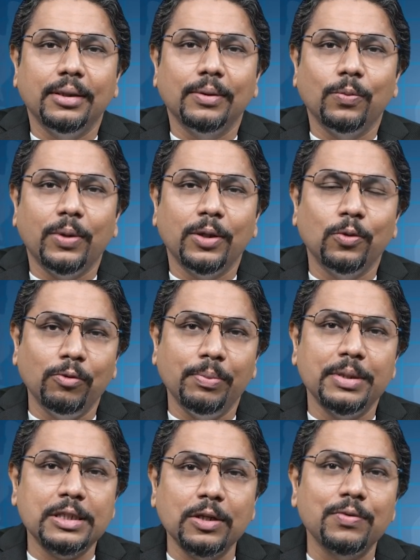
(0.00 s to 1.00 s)
one who will
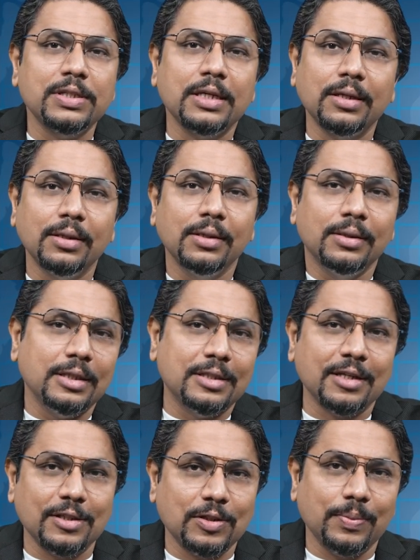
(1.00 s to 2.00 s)
be servicing
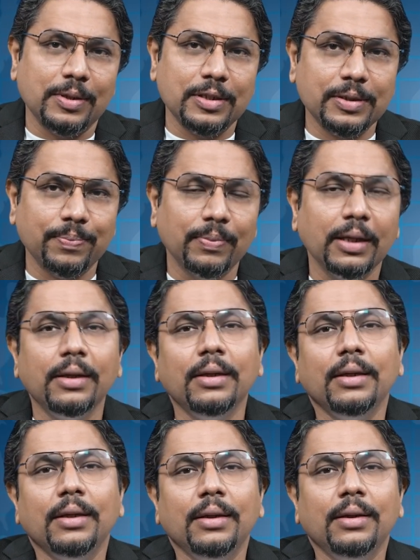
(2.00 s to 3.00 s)
these customers.
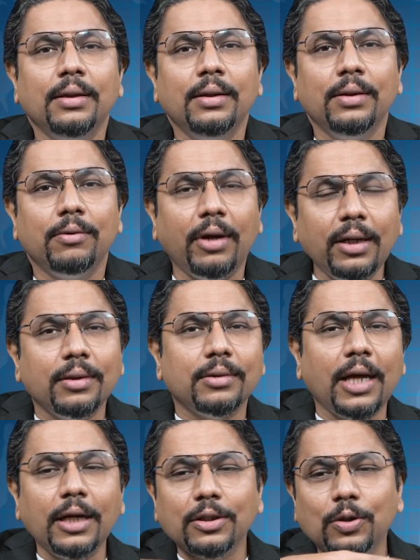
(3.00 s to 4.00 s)
Right?
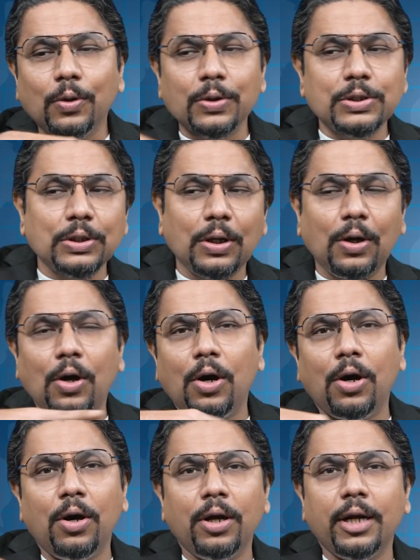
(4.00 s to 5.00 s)
That goes
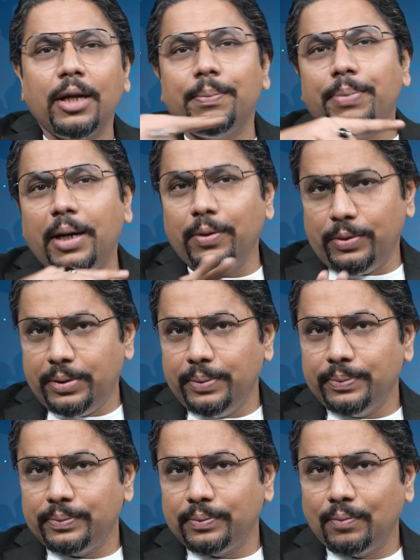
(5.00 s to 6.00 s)
on and about.
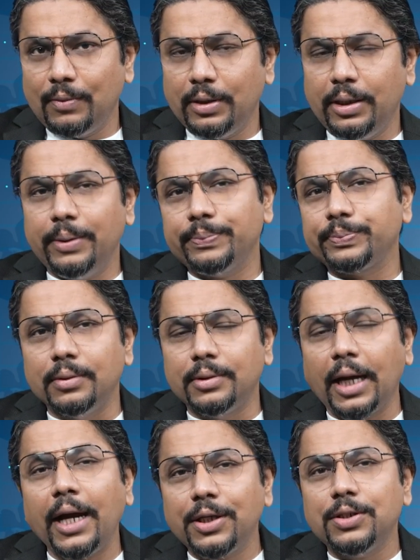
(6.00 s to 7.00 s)
Okay.
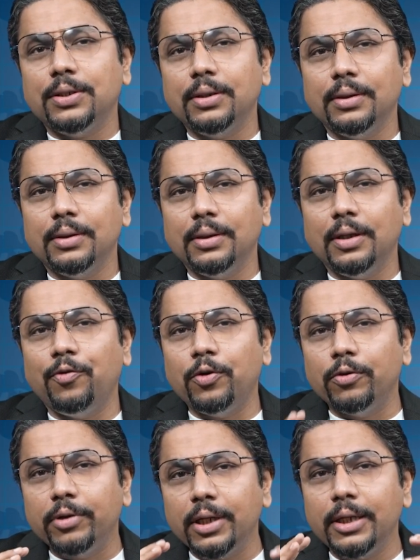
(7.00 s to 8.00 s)
That, if
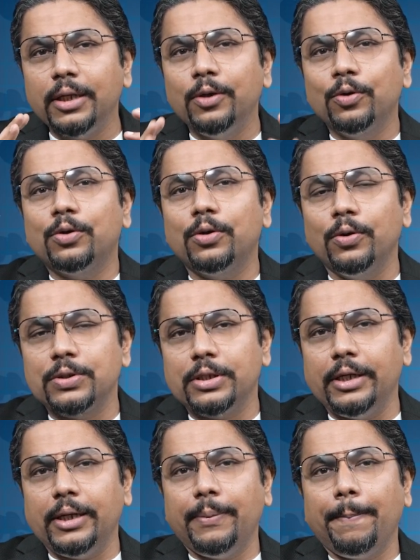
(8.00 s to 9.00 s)
you really look
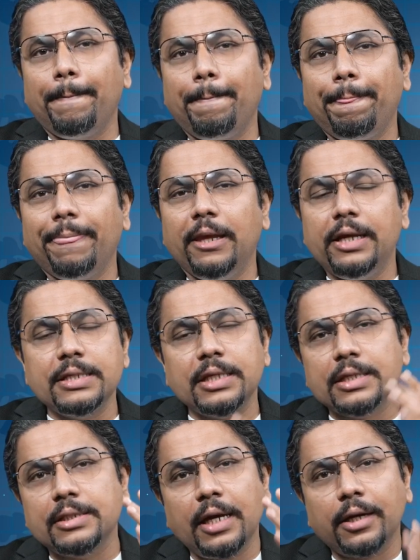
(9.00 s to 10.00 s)
closely, is
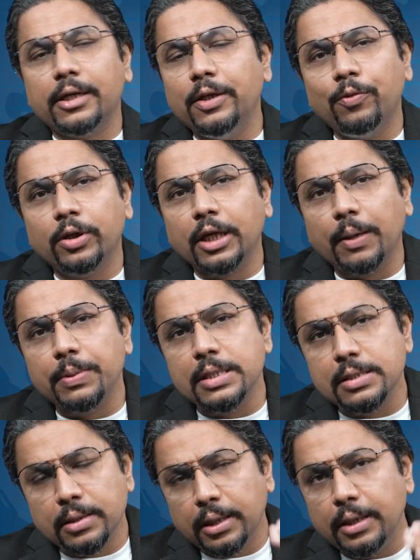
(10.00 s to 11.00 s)
exactly what
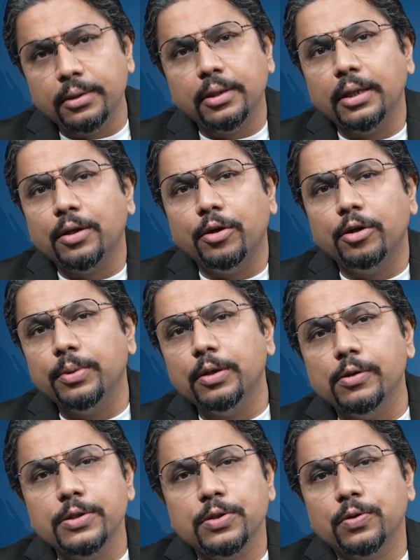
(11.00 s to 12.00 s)
happens in the economy
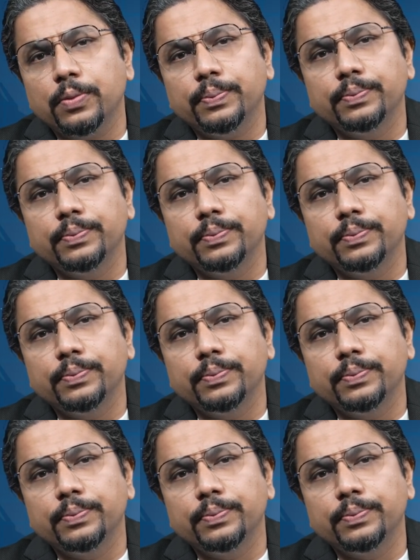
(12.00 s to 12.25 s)
also.